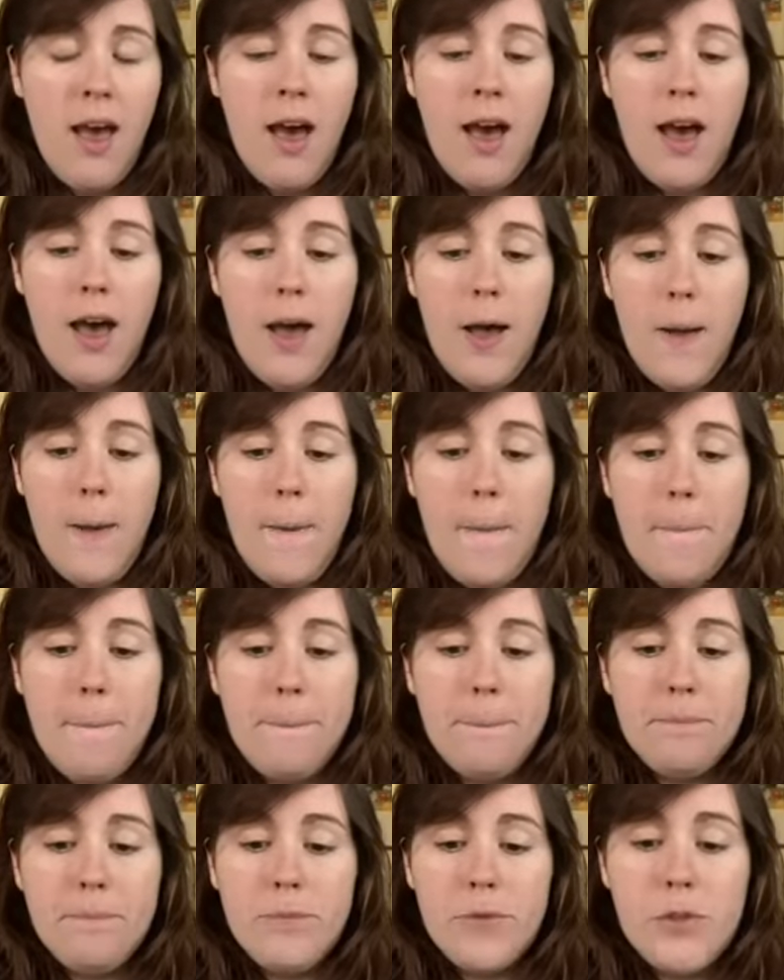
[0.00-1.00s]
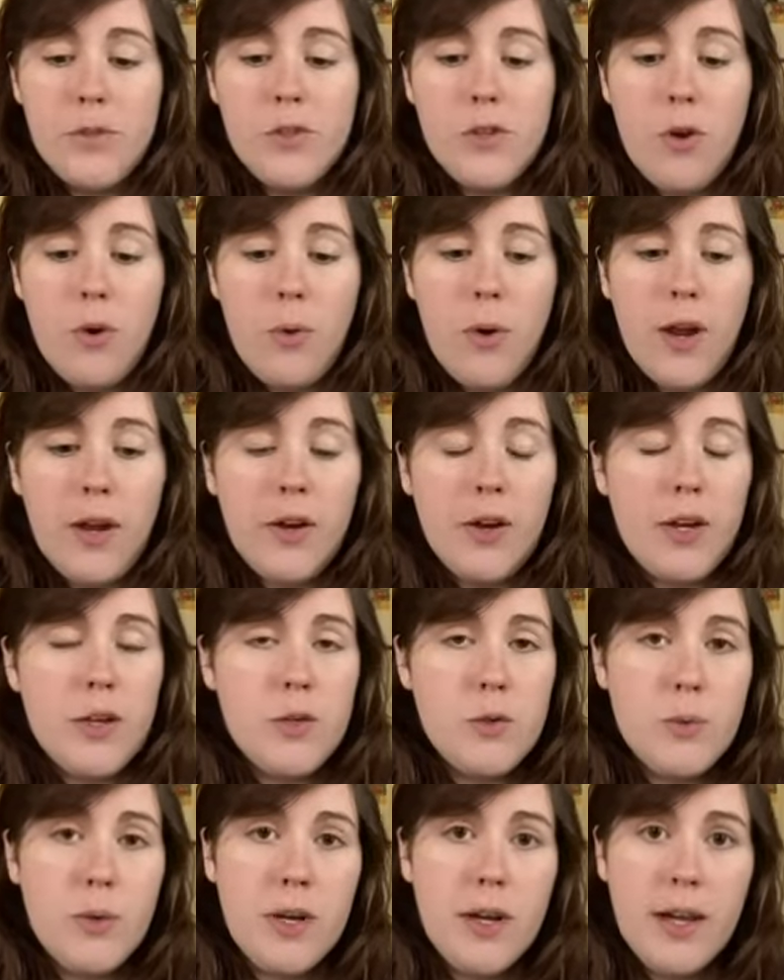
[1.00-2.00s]
Um, so I
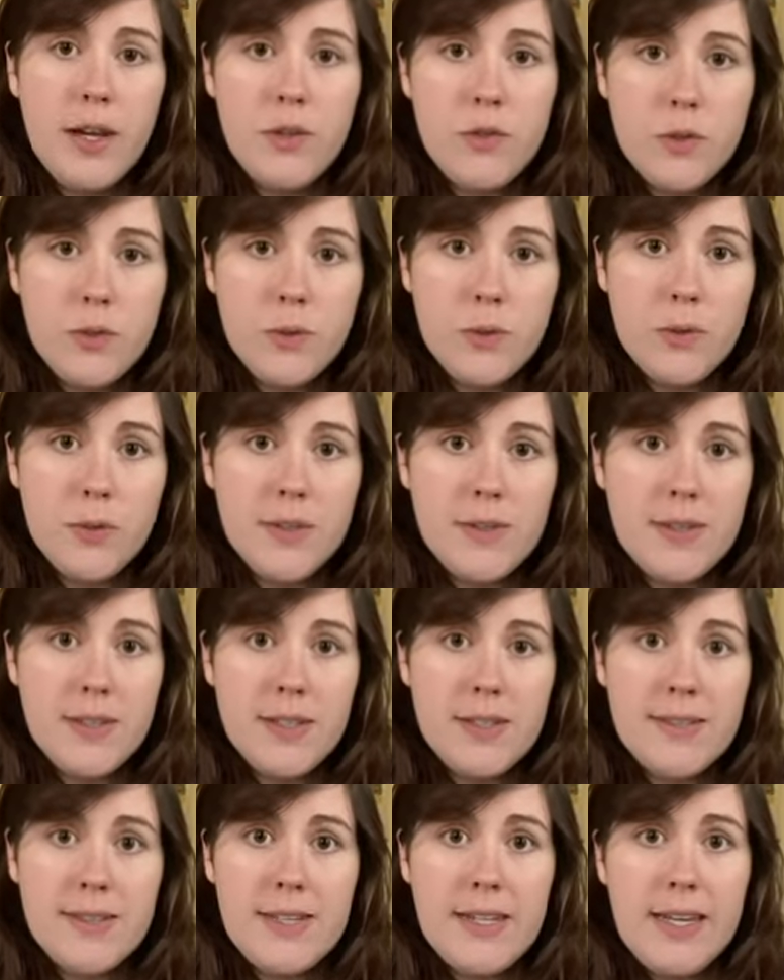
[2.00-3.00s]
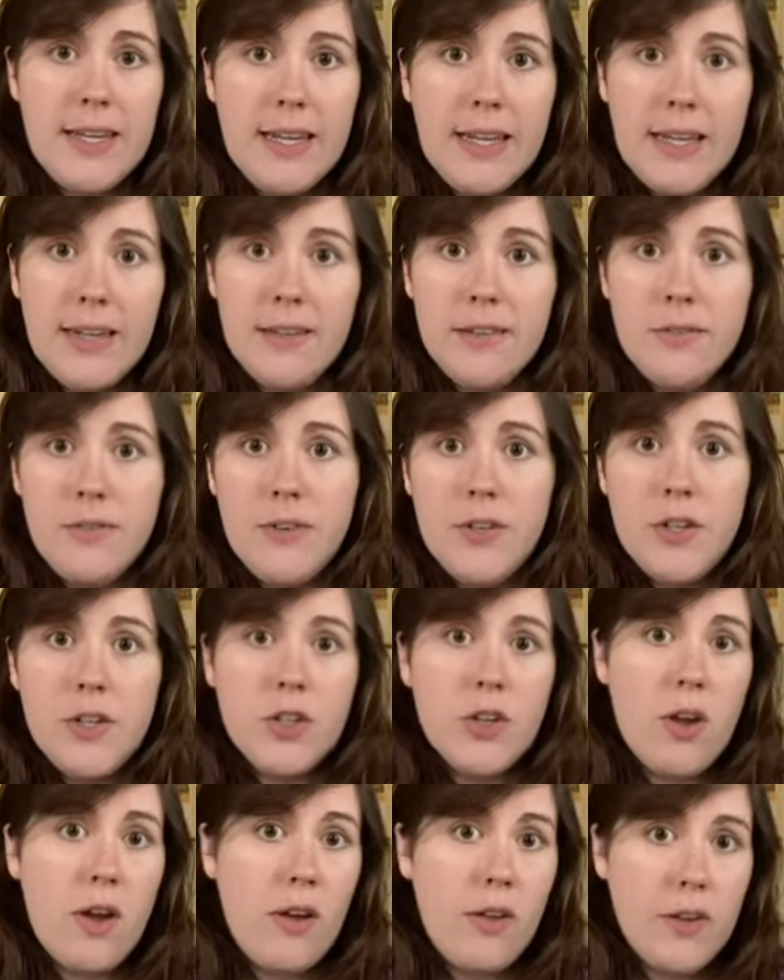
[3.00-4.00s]
graduated high school at 16,
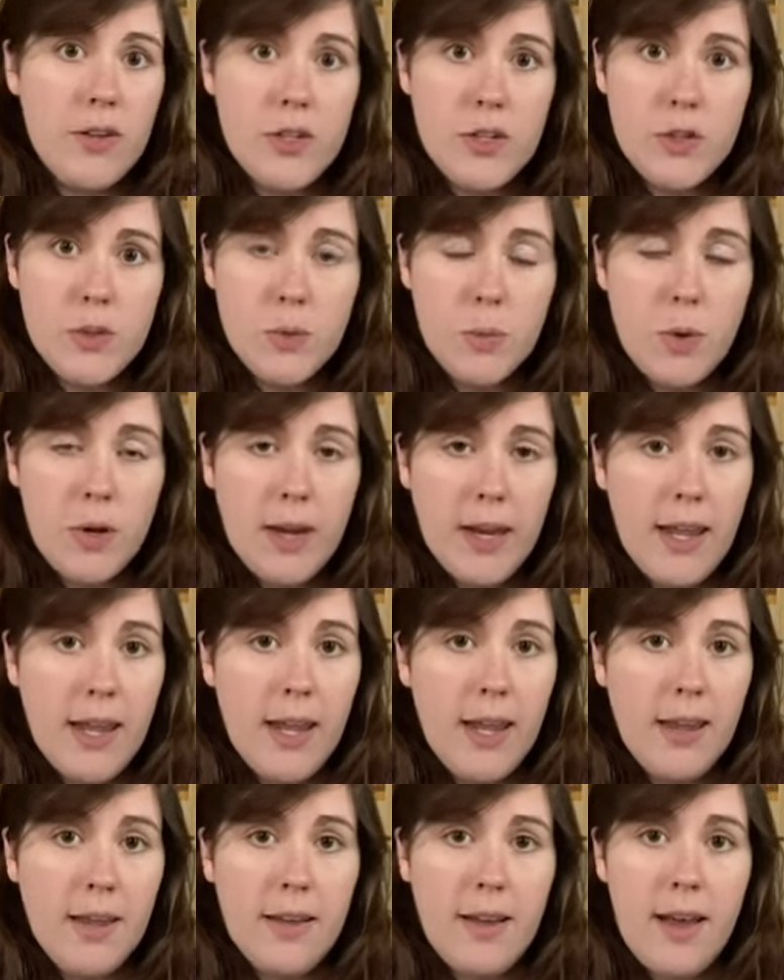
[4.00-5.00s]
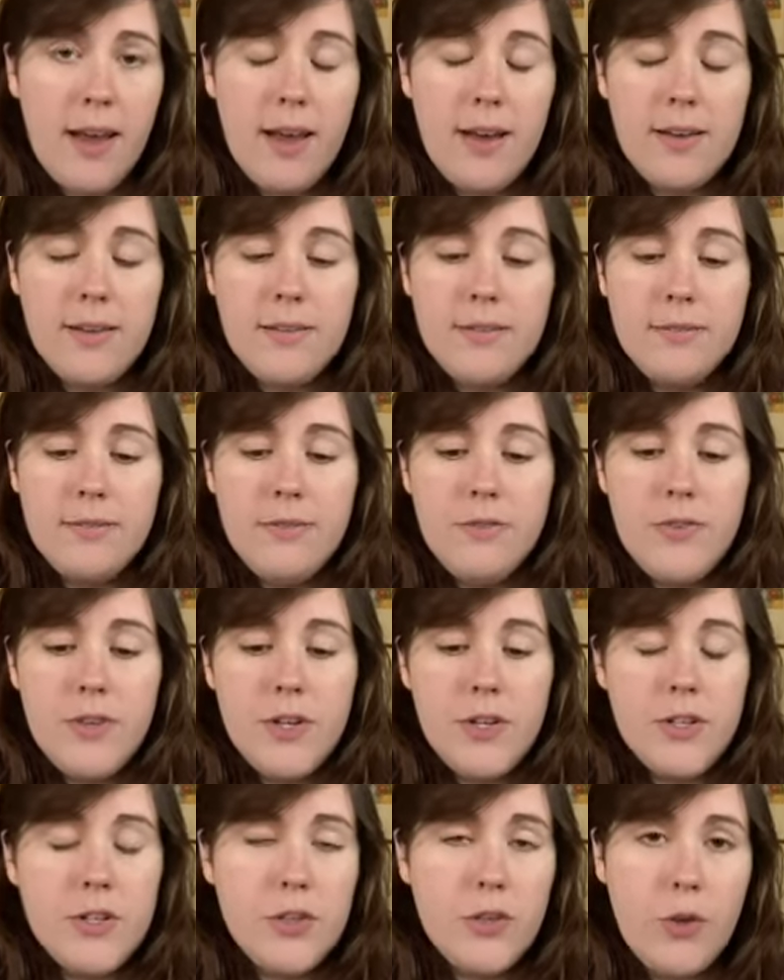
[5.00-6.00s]
finished college at 20, uh,
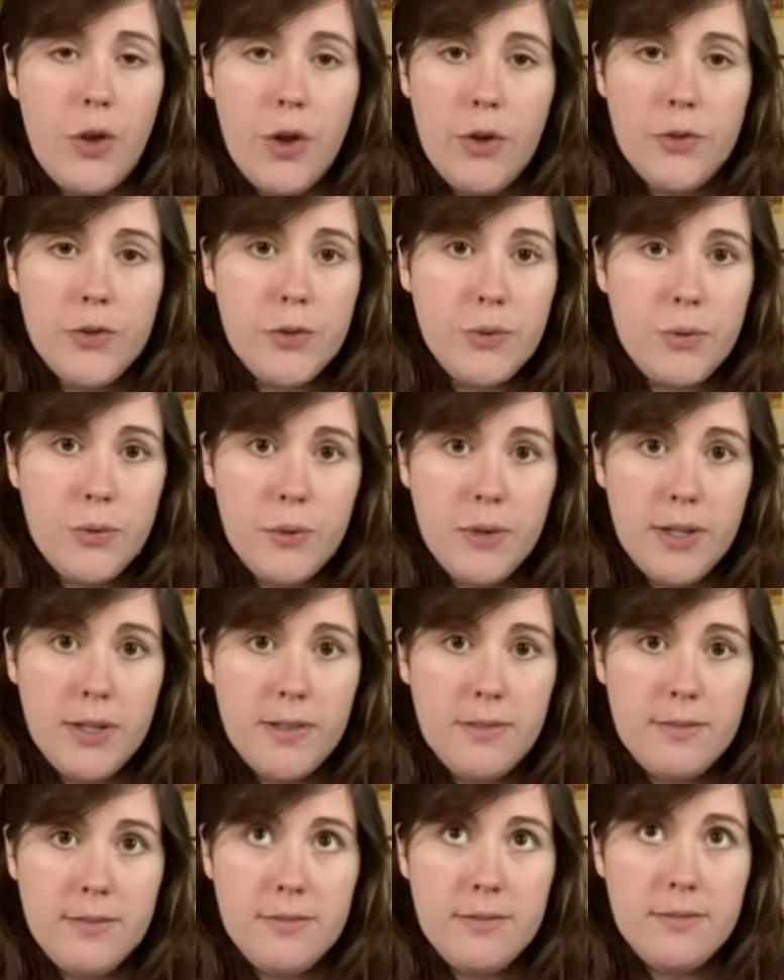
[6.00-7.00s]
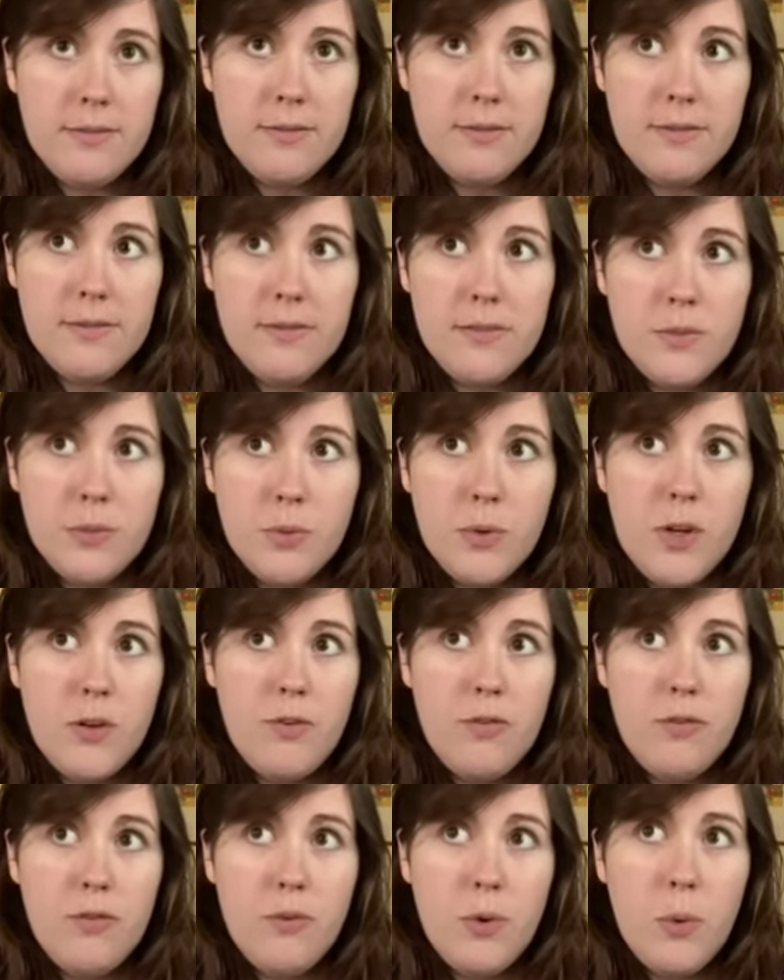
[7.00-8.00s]
finished law school at
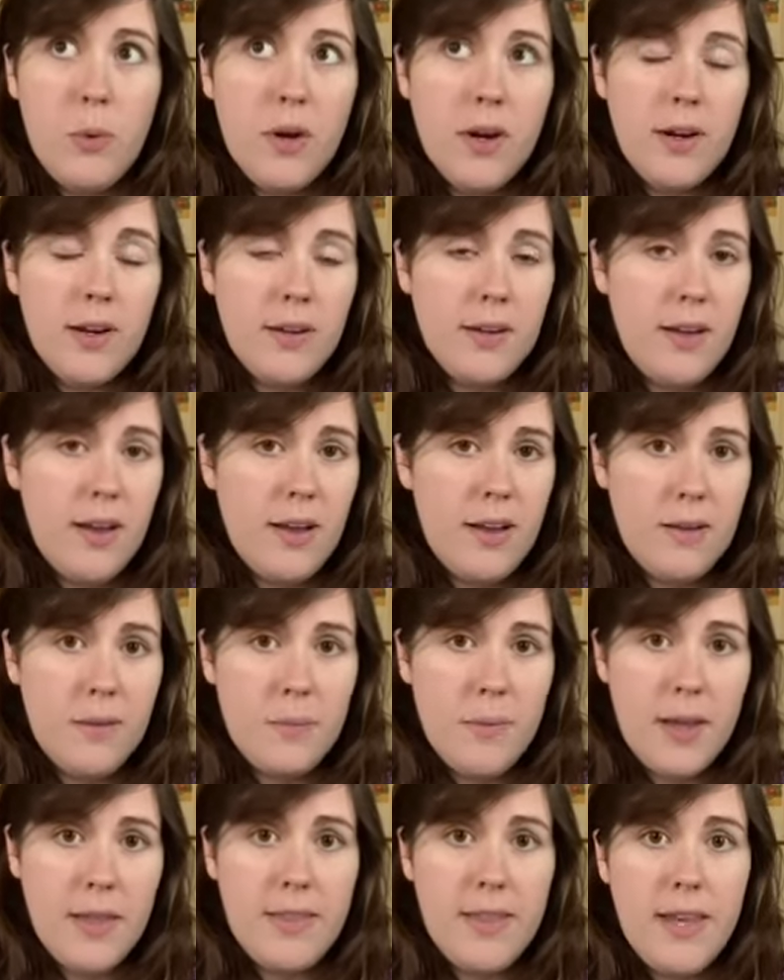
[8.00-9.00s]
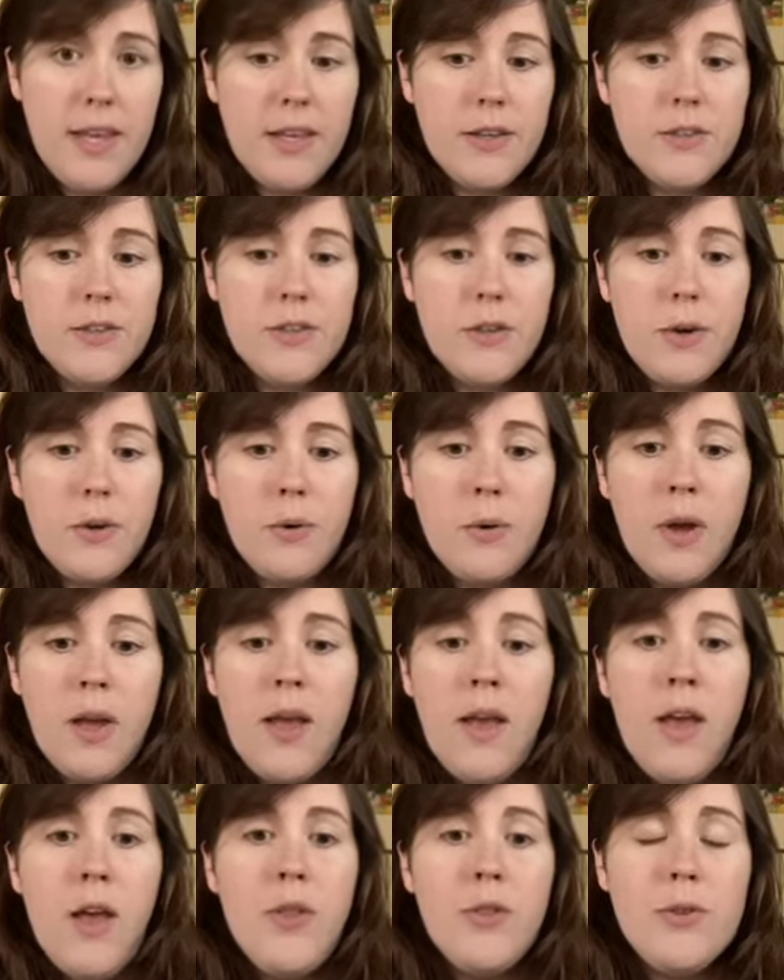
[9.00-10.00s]
24, um, I think. So
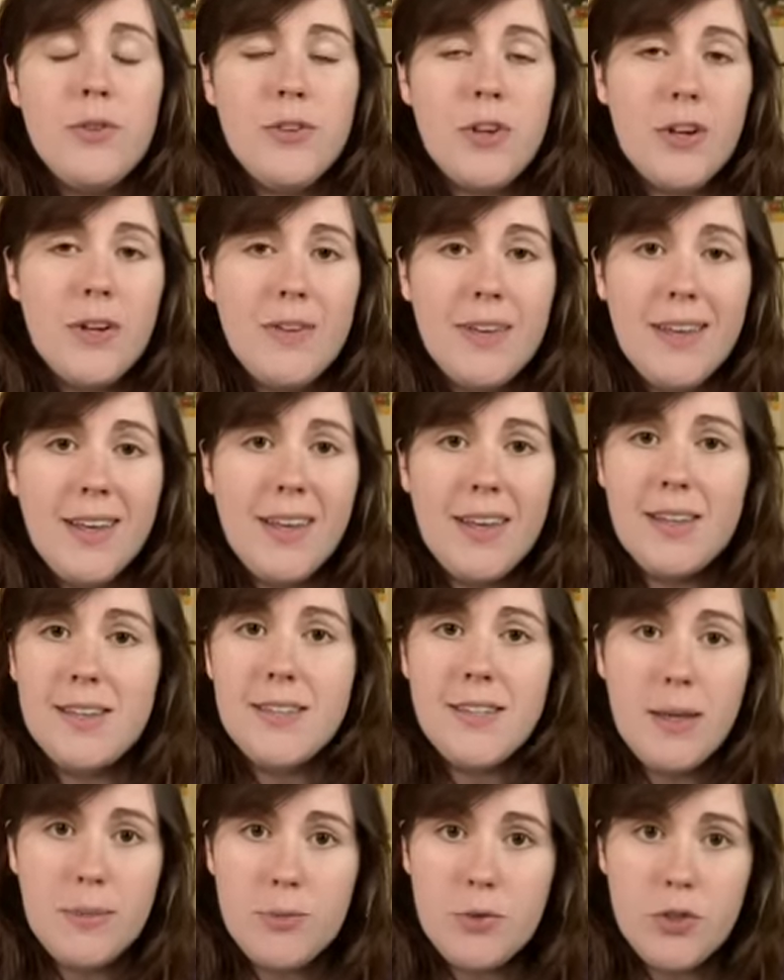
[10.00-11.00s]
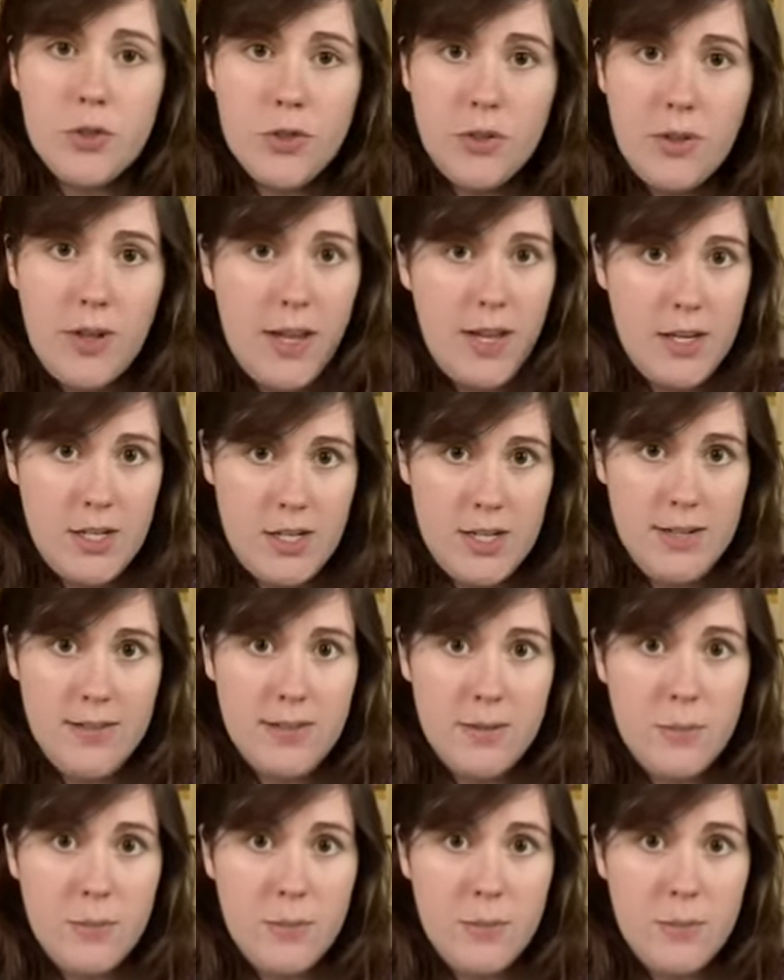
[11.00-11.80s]
those aren't like exceptional ages.